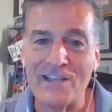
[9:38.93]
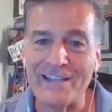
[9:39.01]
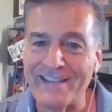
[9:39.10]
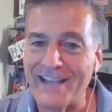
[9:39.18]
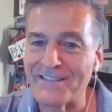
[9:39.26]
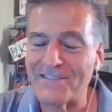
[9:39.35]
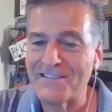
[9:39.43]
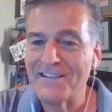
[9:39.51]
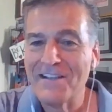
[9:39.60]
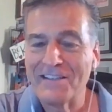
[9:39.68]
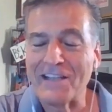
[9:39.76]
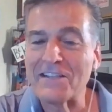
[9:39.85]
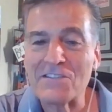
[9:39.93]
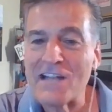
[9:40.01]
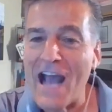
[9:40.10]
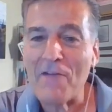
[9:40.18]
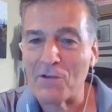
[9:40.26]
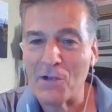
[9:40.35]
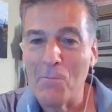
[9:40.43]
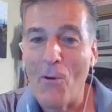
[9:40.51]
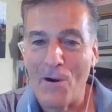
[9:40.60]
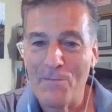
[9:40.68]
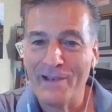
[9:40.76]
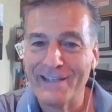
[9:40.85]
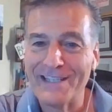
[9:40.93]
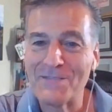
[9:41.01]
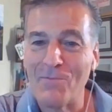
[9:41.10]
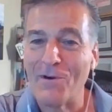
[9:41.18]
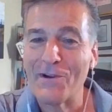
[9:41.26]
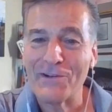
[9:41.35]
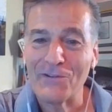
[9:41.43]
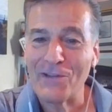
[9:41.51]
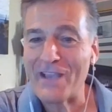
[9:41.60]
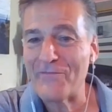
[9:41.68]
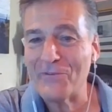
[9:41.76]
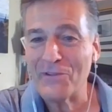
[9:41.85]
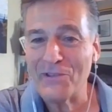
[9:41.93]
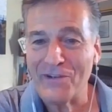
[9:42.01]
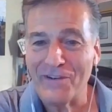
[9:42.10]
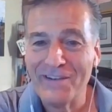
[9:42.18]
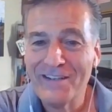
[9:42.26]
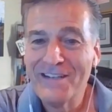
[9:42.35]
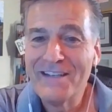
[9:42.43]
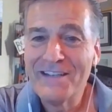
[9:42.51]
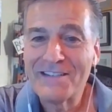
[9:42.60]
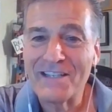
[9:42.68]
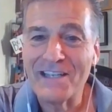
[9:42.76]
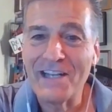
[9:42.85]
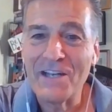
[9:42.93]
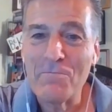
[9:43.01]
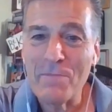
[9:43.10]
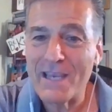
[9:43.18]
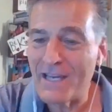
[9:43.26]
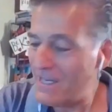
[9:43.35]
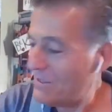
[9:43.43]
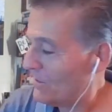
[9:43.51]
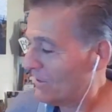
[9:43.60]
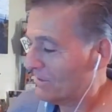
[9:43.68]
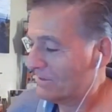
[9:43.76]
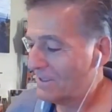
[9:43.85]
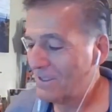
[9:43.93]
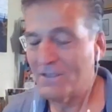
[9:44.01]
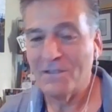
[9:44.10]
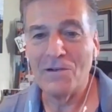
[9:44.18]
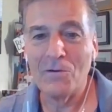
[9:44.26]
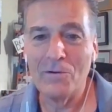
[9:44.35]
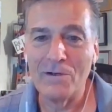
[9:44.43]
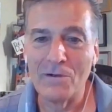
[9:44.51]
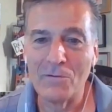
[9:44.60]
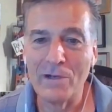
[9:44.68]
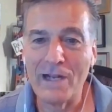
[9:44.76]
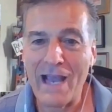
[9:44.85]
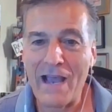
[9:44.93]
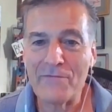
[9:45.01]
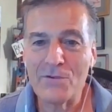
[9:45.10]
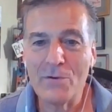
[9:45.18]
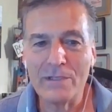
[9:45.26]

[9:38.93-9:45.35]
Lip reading: That doesn't have a compartment. That's part of your life, whether you're sitting in a meeting or what have you.